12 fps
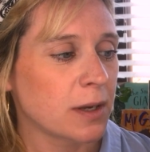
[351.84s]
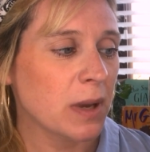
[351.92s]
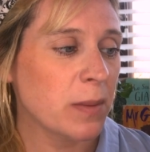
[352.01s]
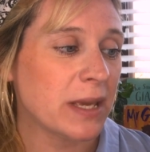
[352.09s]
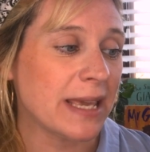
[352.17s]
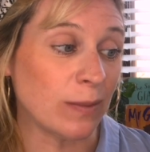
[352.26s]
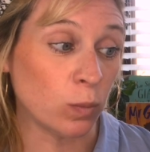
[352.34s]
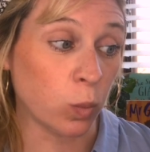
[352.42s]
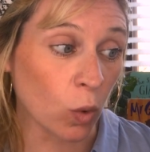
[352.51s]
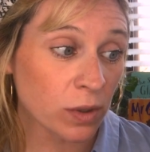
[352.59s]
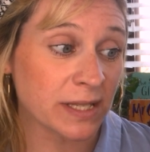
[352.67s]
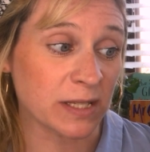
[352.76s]
Maybe he
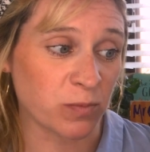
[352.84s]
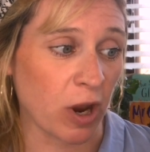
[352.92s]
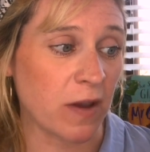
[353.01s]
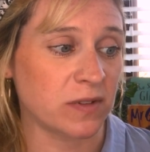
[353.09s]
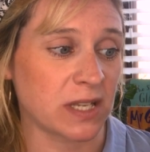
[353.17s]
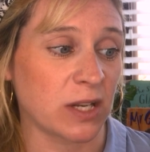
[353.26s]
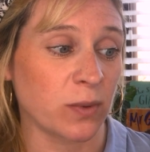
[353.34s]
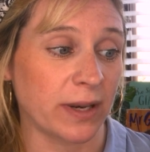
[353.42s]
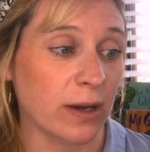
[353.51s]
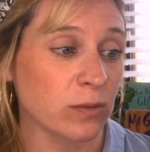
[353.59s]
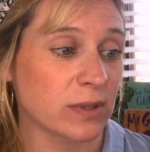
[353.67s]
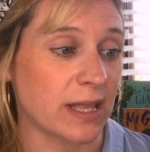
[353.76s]
was as brave as anyone
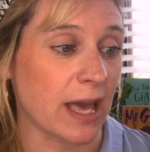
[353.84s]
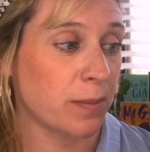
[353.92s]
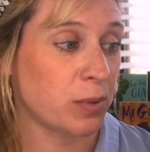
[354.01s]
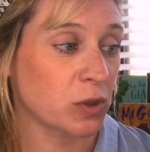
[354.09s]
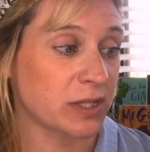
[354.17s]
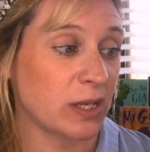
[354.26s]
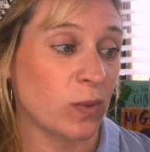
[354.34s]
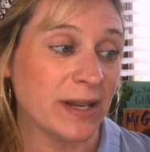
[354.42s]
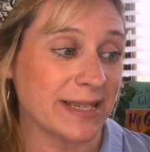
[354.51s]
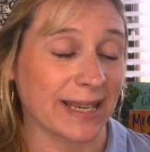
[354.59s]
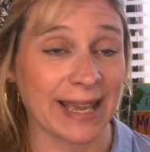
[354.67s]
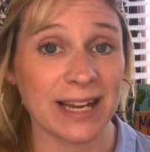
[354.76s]
else there because he
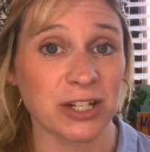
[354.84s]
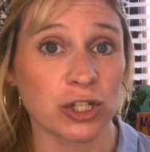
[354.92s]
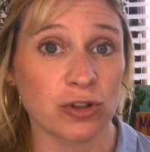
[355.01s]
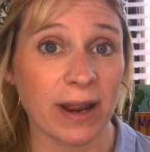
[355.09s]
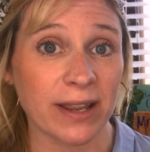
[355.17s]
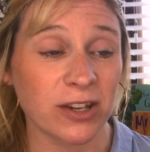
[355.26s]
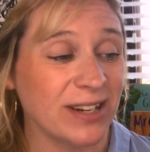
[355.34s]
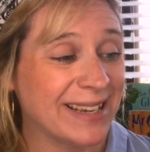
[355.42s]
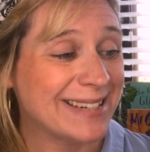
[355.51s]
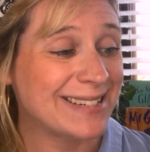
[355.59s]
went to catch a dragon